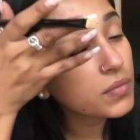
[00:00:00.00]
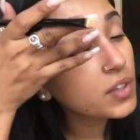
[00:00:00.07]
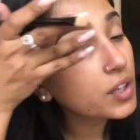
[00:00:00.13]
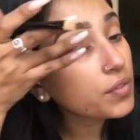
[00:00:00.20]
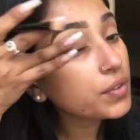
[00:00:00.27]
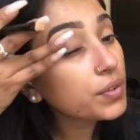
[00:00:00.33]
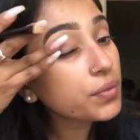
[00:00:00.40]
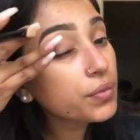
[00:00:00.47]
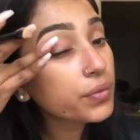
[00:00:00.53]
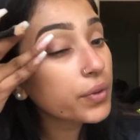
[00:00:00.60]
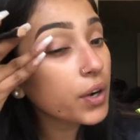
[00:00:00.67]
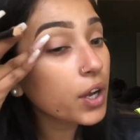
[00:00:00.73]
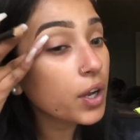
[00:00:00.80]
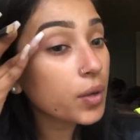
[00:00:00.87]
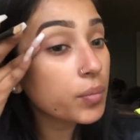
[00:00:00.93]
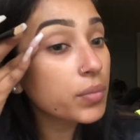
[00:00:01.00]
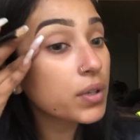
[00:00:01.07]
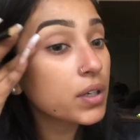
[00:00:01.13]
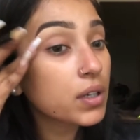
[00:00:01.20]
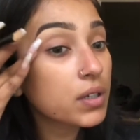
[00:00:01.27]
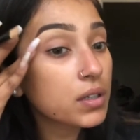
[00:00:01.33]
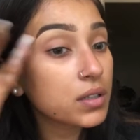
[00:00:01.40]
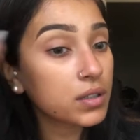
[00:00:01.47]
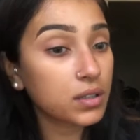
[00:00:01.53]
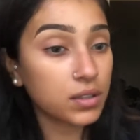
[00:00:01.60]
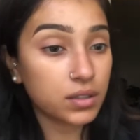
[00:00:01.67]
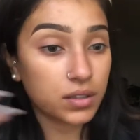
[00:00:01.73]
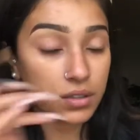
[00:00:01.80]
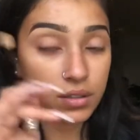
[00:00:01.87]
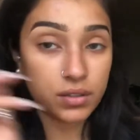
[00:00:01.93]
Never rub
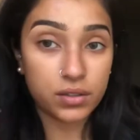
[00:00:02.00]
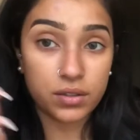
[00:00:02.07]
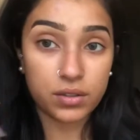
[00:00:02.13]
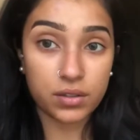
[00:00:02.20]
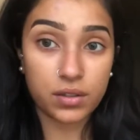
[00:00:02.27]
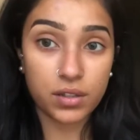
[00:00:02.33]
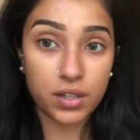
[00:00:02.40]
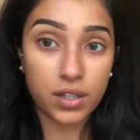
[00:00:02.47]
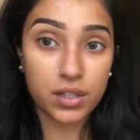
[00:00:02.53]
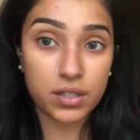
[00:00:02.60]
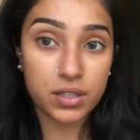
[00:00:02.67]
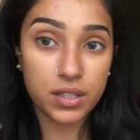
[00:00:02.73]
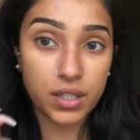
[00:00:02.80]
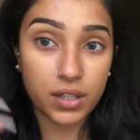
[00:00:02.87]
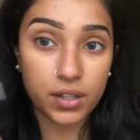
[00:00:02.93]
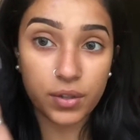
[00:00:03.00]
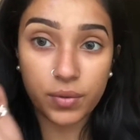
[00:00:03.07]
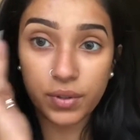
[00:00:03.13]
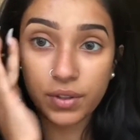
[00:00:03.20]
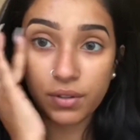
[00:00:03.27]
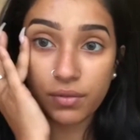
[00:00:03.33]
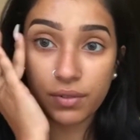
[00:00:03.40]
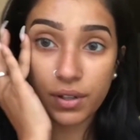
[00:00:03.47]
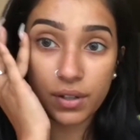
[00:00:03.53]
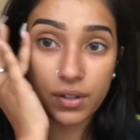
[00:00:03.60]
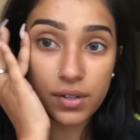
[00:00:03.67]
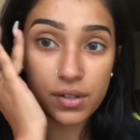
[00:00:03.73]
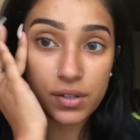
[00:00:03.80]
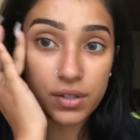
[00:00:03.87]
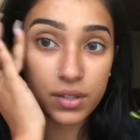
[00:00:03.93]
the concealer with your
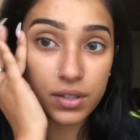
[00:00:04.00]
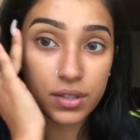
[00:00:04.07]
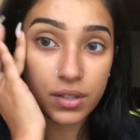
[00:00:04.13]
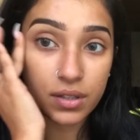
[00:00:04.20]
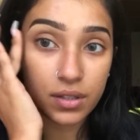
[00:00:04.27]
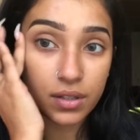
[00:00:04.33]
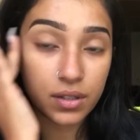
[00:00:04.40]
fingers.